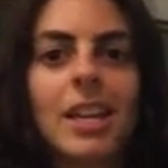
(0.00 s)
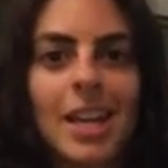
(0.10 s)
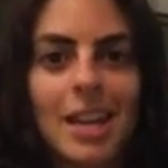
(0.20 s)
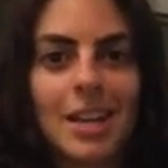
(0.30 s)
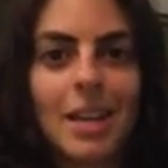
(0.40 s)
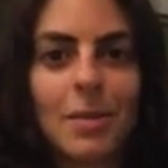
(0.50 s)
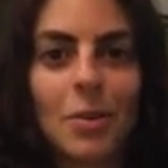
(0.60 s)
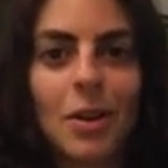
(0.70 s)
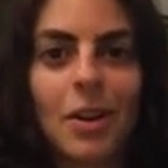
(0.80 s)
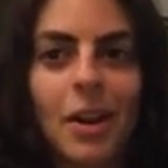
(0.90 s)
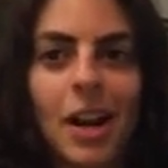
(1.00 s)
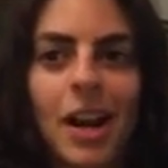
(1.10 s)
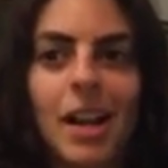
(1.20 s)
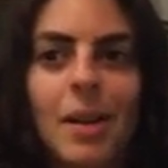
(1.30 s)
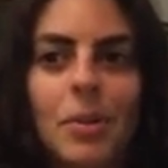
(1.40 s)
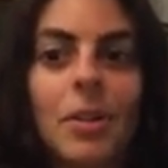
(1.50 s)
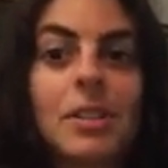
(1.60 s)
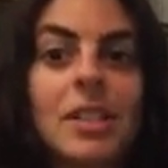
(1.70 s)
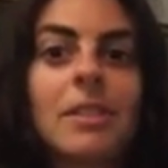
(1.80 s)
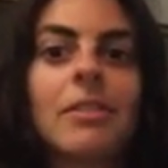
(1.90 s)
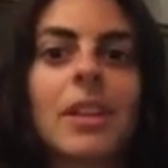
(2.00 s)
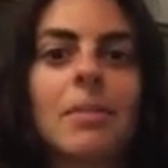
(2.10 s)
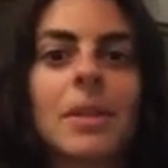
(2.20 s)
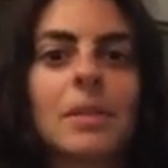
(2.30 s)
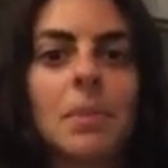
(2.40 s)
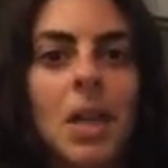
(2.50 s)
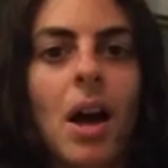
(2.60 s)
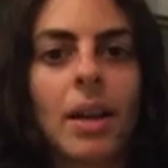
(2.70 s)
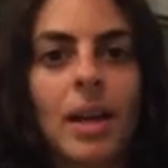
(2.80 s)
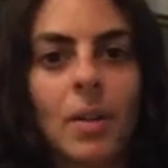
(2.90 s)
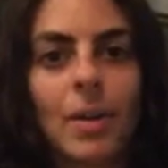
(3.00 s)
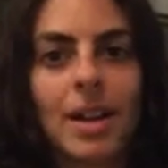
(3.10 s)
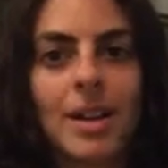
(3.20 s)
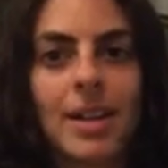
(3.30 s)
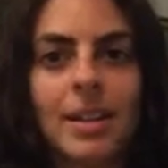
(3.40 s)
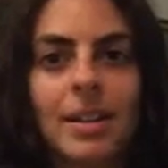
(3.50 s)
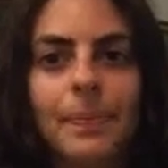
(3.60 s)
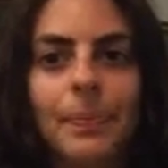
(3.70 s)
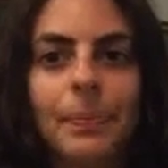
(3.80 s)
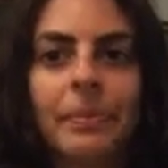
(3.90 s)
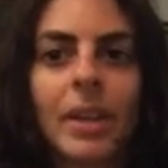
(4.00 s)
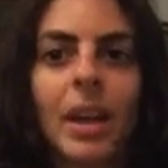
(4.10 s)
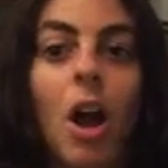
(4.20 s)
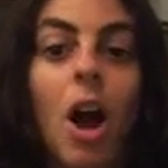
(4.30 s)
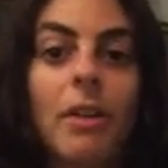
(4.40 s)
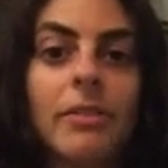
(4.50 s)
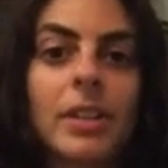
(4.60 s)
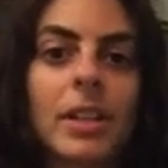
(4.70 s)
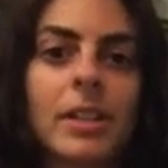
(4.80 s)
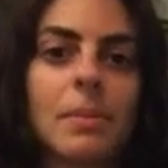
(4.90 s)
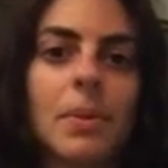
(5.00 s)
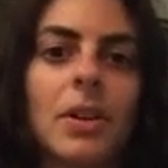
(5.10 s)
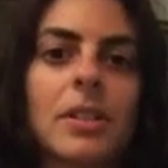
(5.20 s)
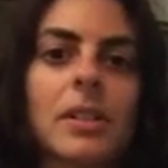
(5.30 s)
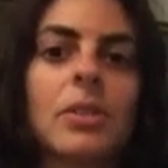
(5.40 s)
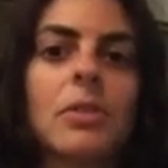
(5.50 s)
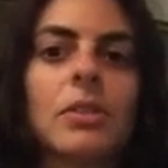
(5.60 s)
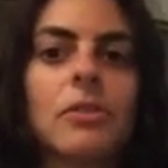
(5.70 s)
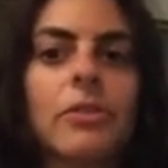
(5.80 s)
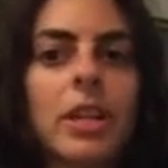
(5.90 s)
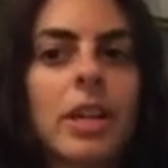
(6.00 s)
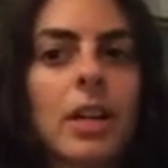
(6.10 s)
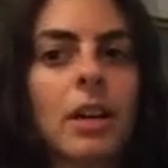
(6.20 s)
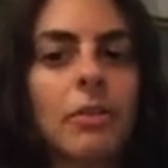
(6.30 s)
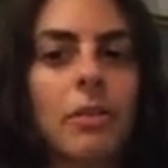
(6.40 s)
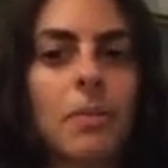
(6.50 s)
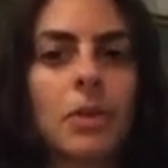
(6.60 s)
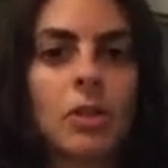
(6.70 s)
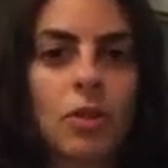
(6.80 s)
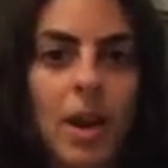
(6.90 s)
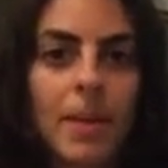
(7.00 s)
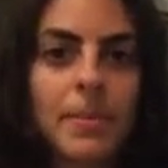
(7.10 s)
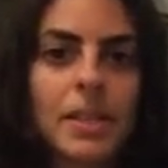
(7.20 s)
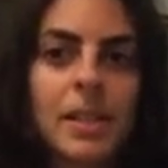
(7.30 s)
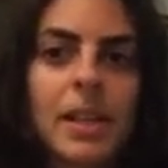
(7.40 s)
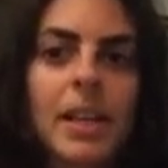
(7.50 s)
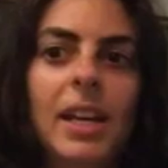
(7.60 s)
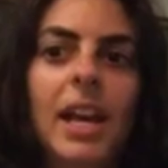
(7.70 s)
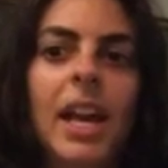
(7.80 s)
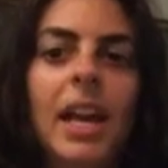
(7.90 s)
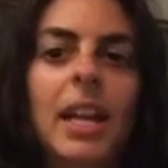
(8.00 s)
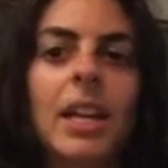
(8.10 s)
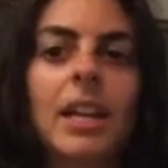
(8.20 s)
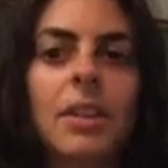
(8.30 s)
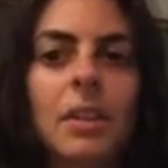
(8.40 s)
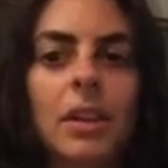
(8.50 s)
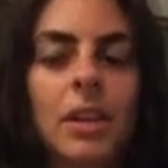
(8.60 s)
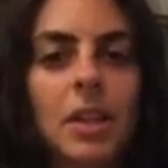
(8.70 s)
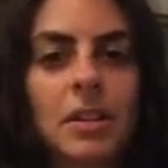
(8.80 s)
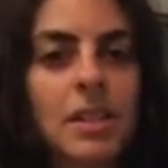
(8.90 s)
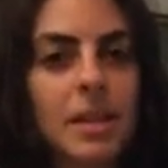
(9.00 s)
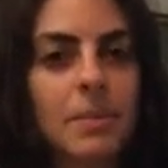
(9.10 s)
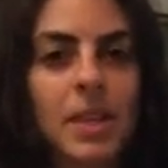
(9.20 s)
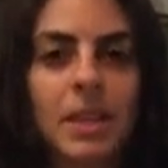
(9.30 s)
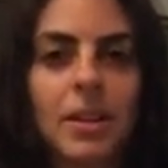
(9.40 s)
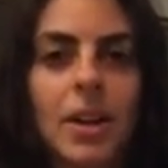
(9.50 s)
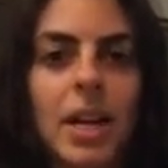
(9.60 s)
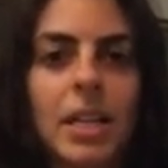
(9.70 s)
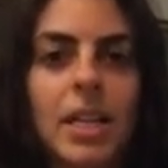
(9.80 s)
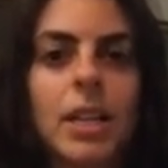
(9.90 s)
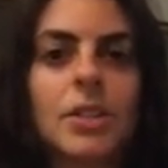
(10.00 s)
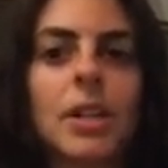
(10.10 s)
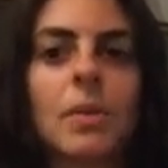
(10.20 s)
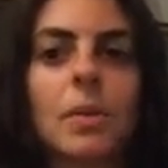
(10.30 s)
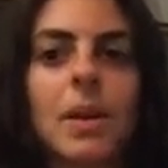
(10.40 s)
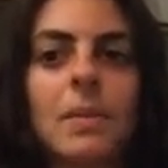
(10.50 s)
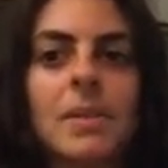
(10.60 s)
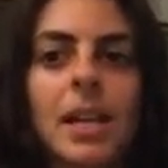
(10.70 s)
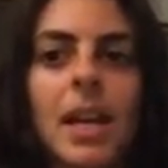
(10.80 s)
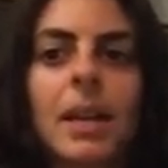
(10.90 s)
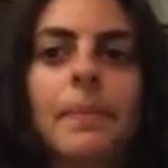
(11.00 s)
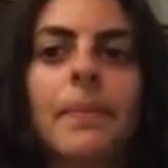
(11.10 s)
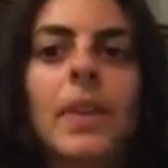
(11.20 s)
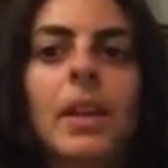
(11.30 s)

gatekeeper, and I perceive them as blocking what I need. Often it's a person who is reading from a script, and it seems like they're not engaging with what I'm saying.